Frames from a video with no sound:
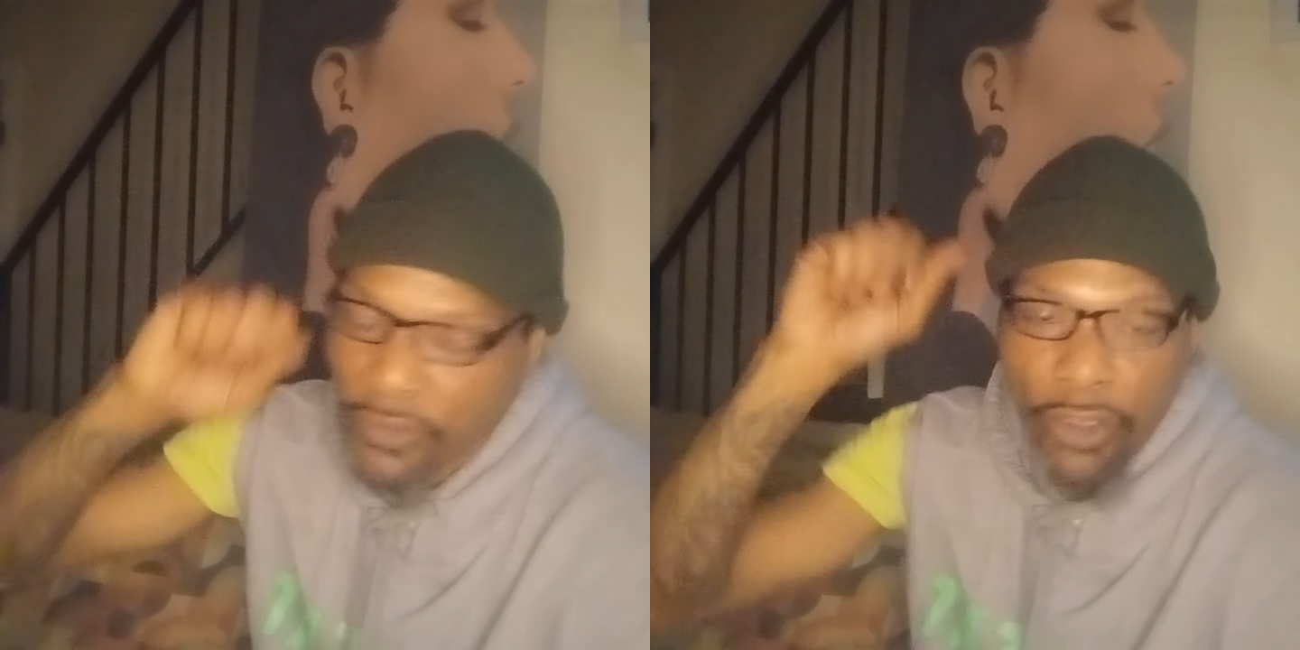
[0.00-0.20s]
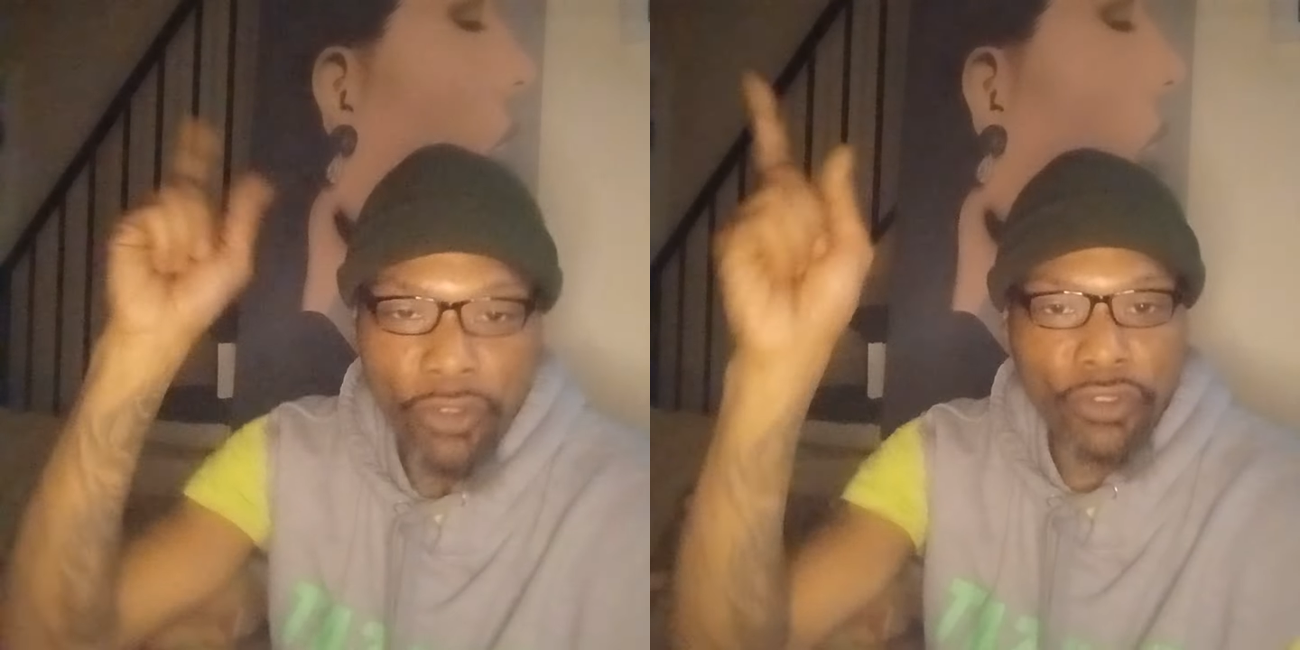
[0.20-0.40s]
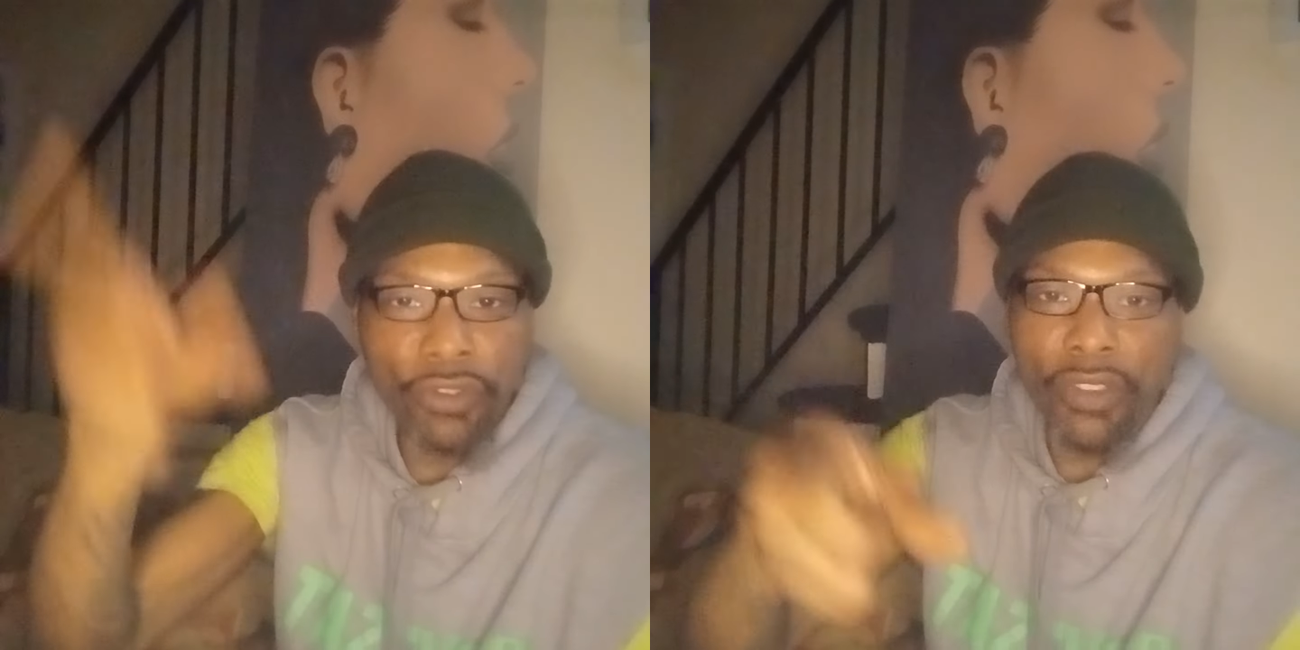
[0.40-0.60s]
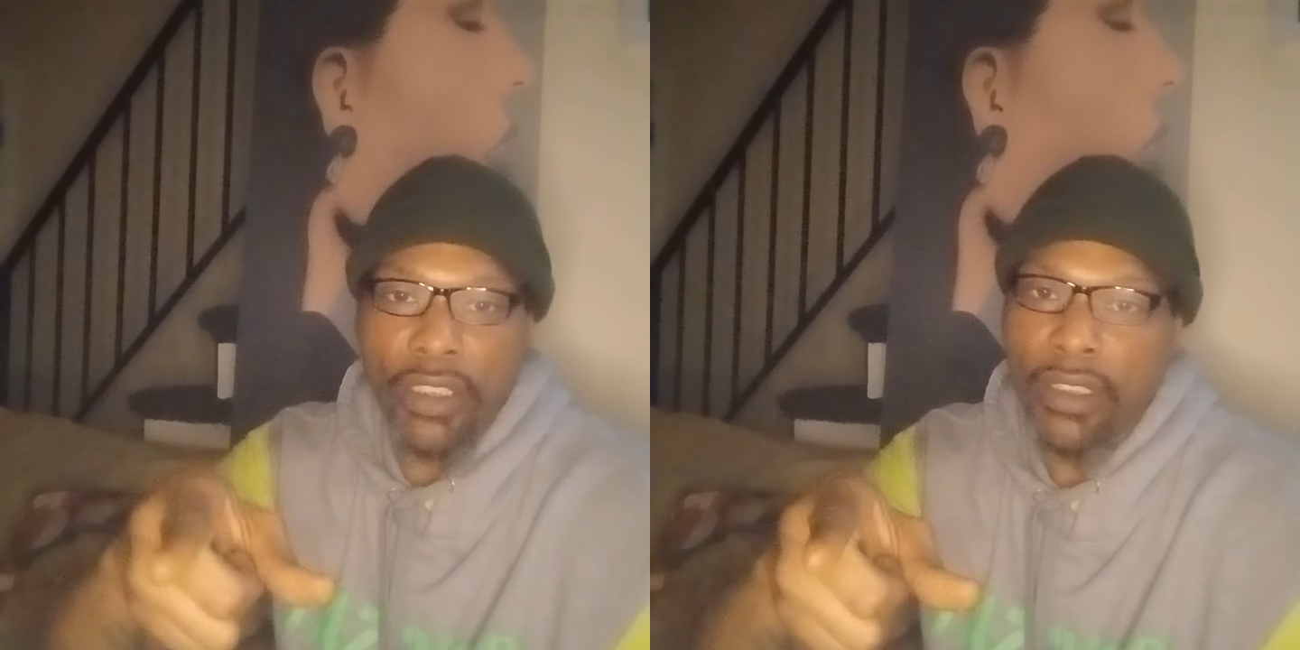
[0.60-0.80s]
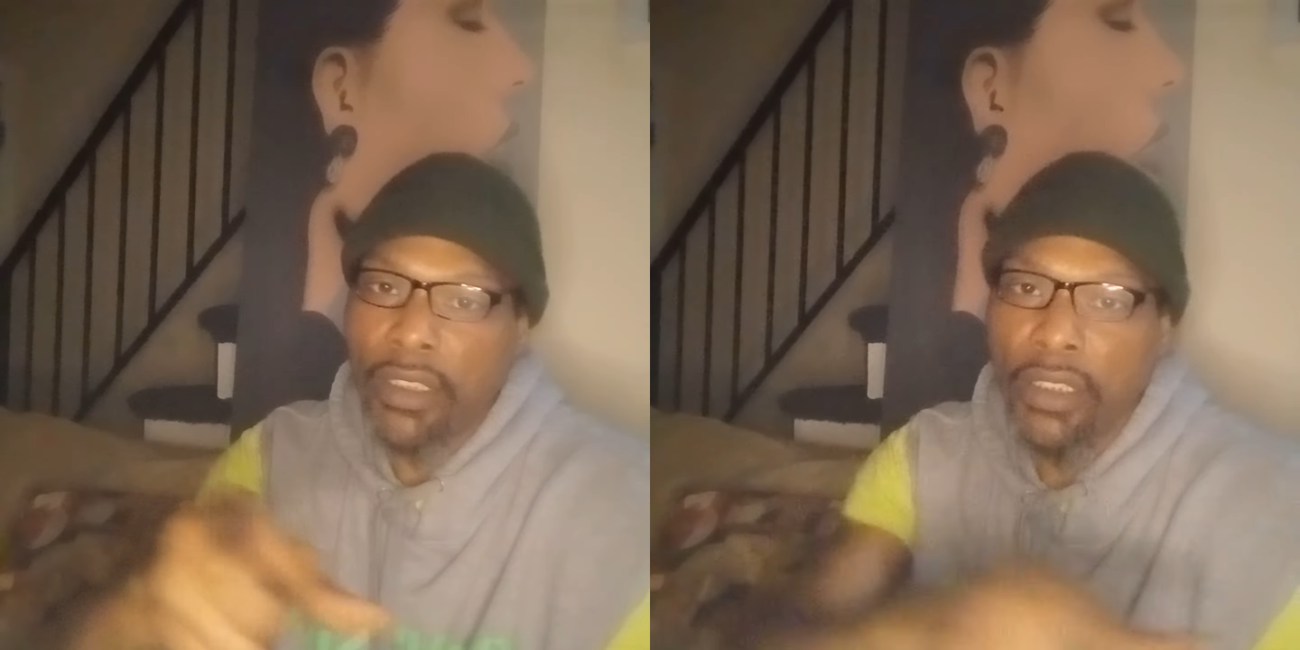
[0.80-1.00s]
goes to the
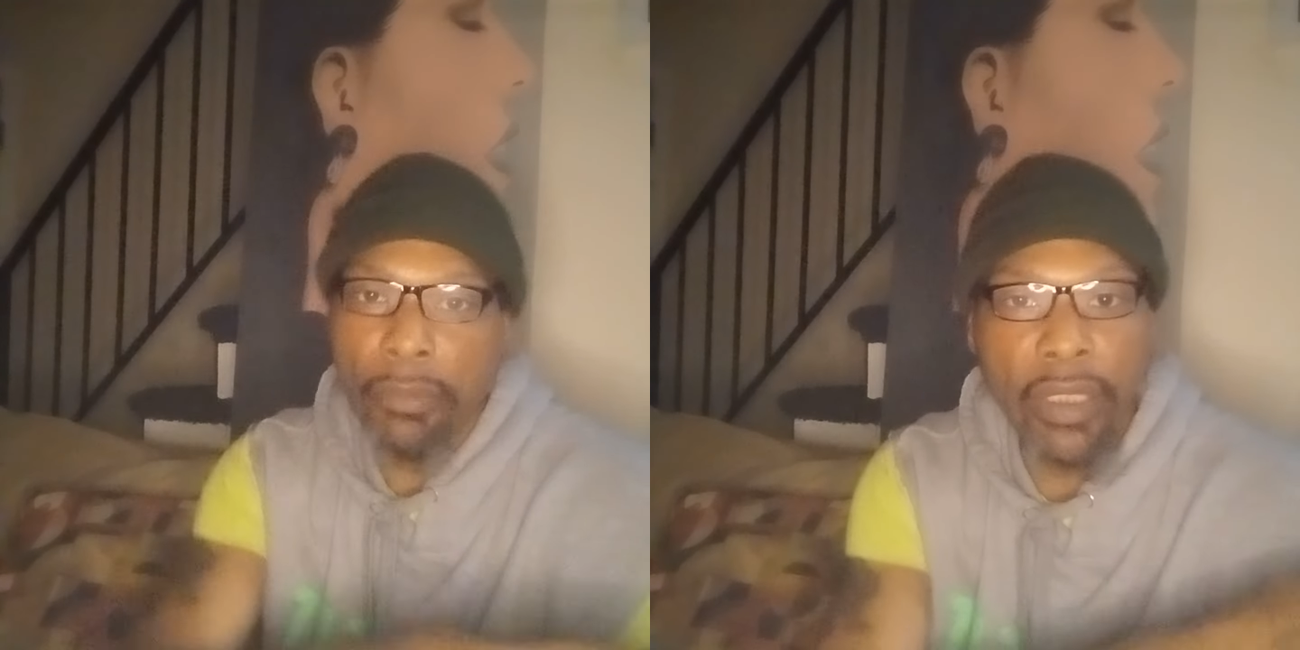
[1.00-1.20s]
club.